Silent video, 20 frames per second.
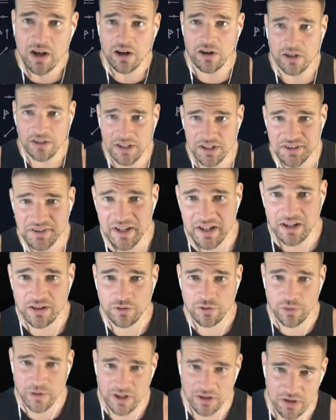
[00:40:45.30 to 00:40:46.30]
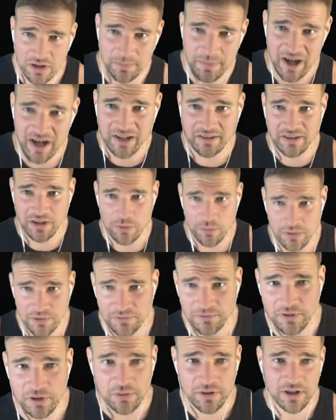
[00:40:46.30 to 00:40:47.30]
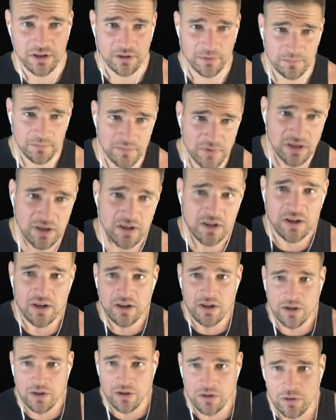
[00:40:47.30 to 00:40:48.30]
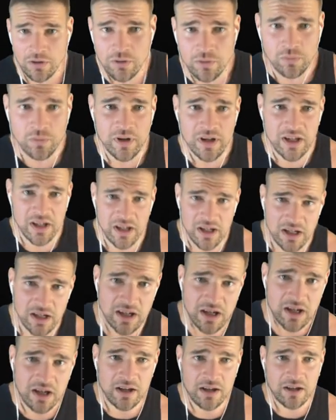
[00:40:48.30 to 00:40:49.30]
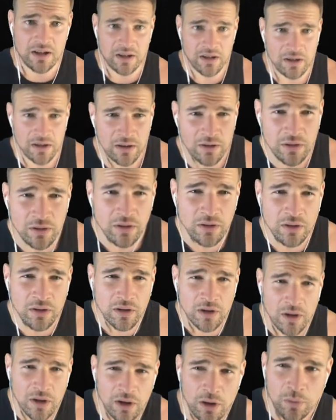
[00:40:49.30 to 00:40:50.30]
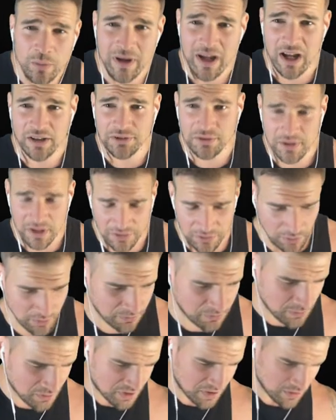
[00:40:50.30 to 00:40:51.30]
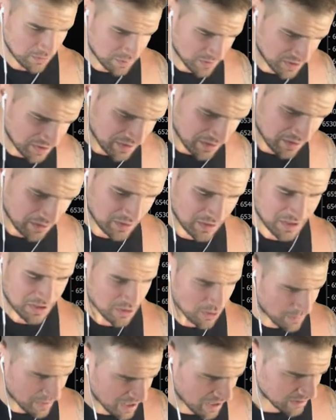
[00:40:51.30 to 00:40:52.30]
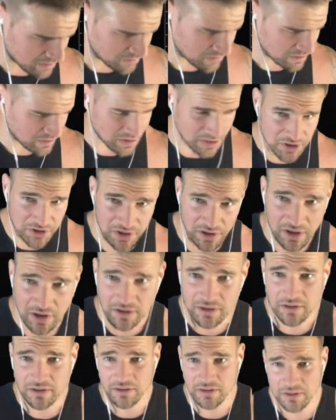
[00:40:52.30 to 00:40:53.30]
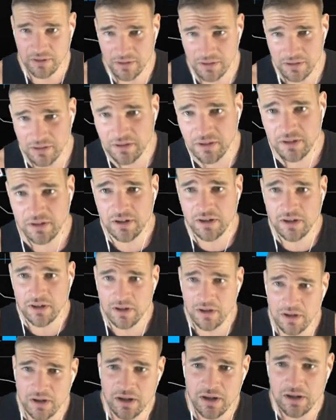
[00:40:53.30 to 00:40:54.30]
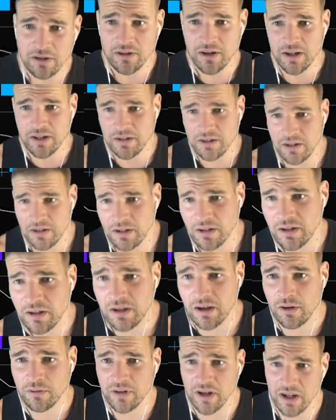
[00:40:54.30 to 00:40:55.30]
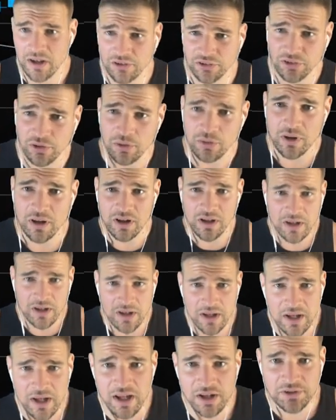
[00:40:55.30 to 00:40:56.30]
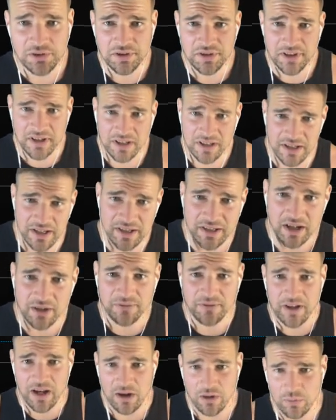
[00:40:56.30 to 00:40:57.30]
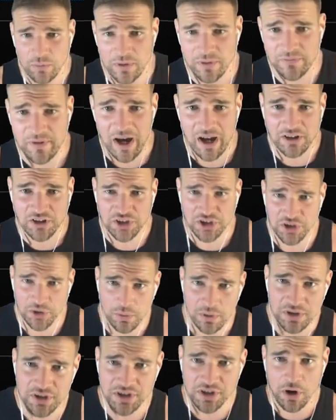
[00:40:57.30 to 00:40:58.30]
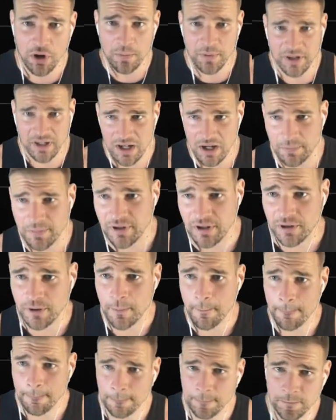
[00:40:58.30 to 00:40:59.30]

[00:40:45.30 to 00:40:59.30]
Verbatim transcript: All right, let's take a quick look back at the order flow here. We entered into a few single prints there. Let's go back to this chart. All right. Okay, so interestingly enough now, we've got shorts opening up here.